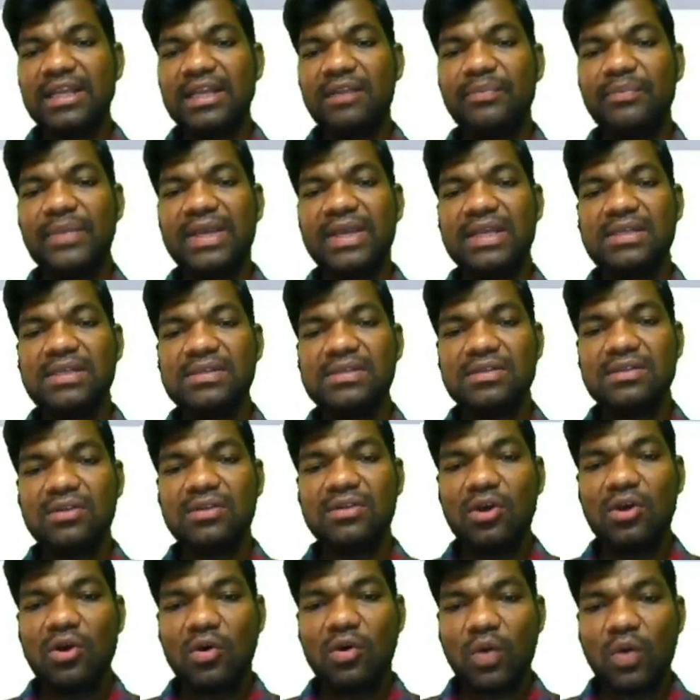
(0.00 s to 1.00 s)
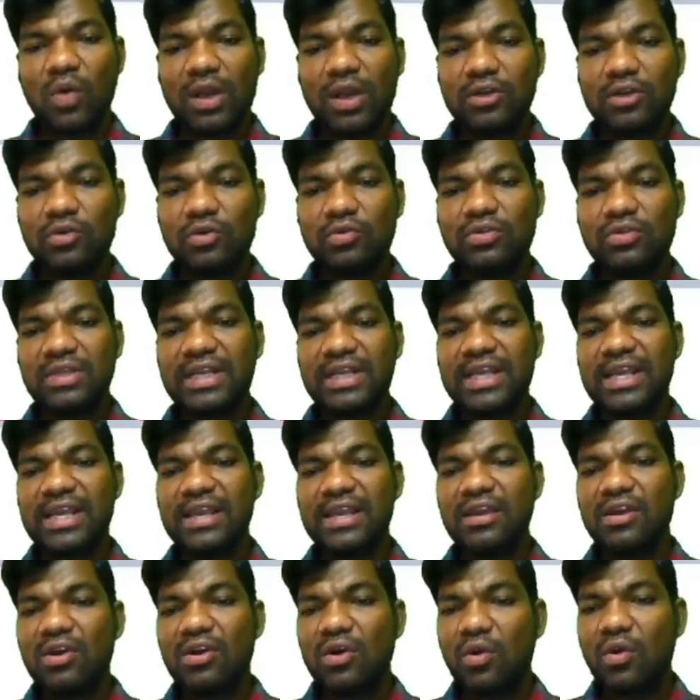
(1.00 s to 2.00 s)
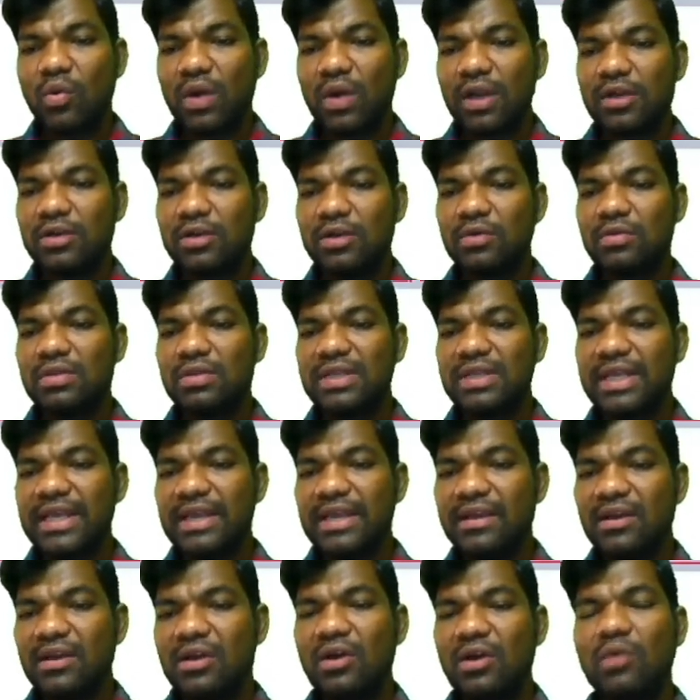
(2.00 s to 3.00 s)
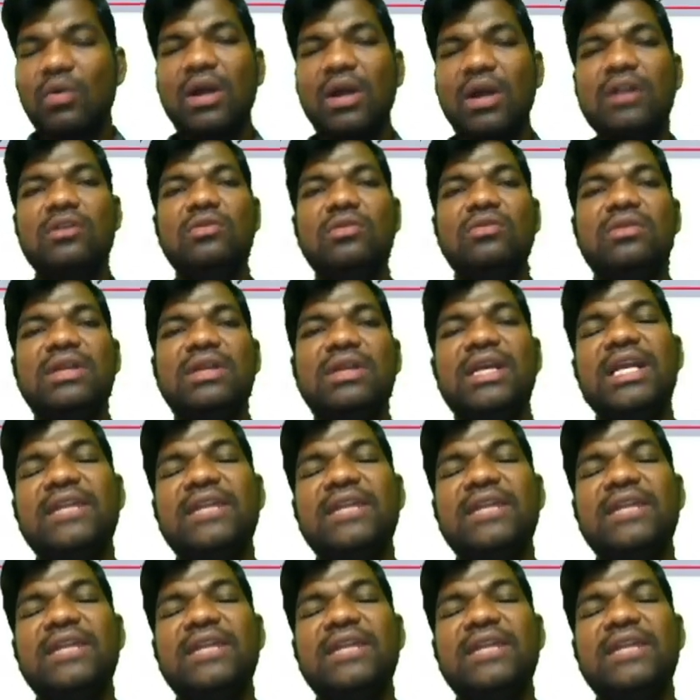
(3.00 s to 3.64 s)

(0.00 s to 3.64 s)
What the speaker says: that means 1 2 3 1 2 3 1 2 3,